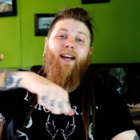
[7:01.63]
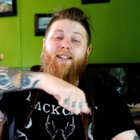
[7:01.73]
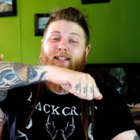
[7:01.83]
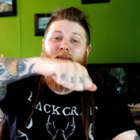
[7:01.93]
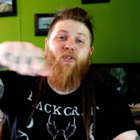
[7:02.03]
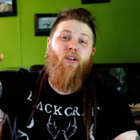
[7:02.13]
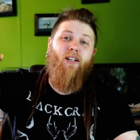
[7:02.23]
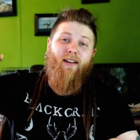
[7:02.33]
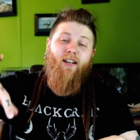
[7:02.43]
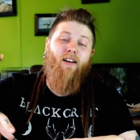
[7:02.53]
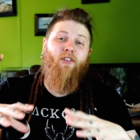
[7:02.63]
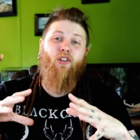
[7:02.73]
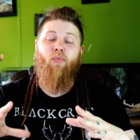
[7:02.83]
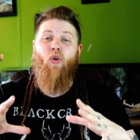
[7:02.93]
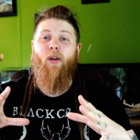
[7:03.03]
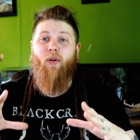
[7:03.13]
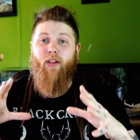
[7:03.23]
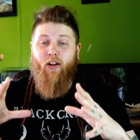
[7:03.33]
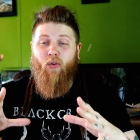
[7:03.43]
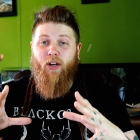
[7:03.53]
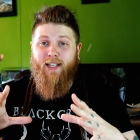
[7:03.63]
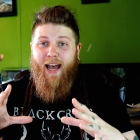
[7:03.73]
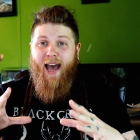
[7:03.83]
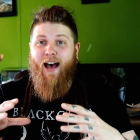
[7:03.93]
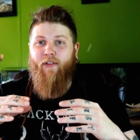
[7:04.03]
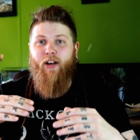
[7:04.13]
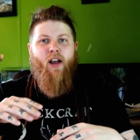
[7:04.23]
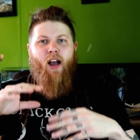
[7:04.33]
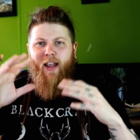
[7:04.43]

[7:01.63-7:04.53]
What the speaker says: that substrate enough to the point where they're going to have